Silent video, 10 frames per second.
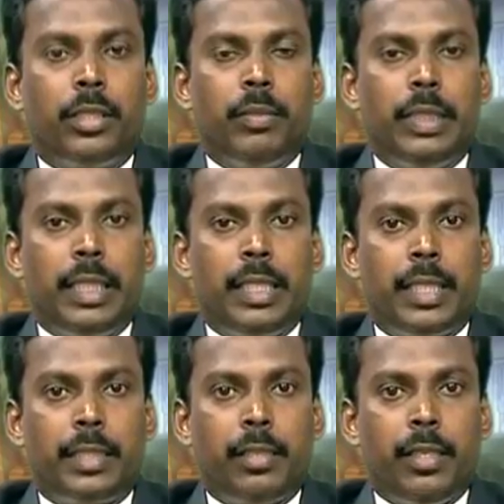So, with
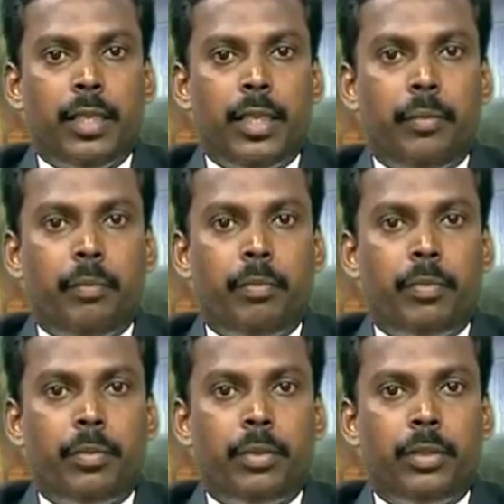that actually the
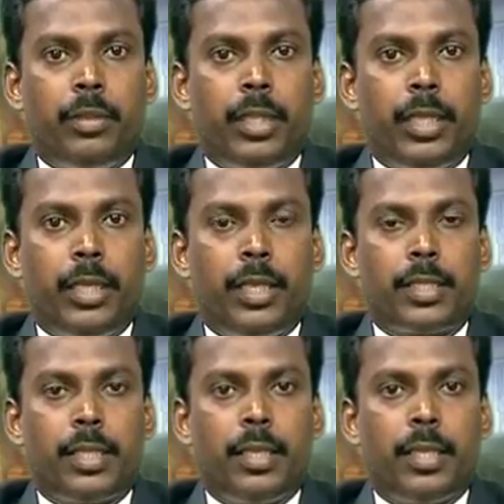uh, the
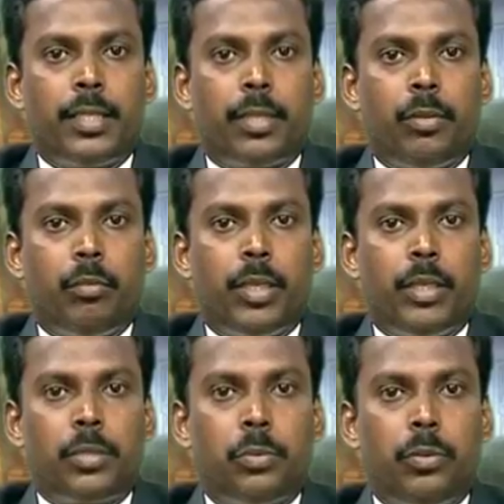lexical analyzer
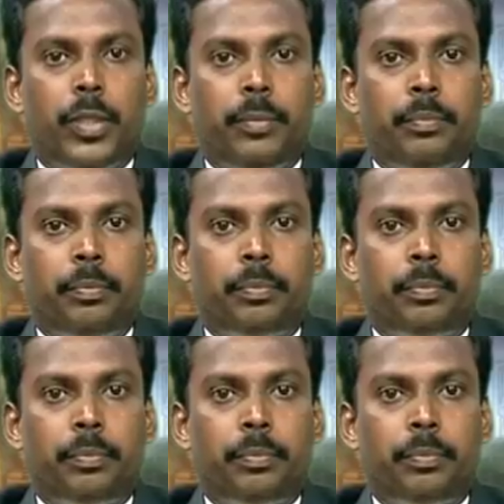component is over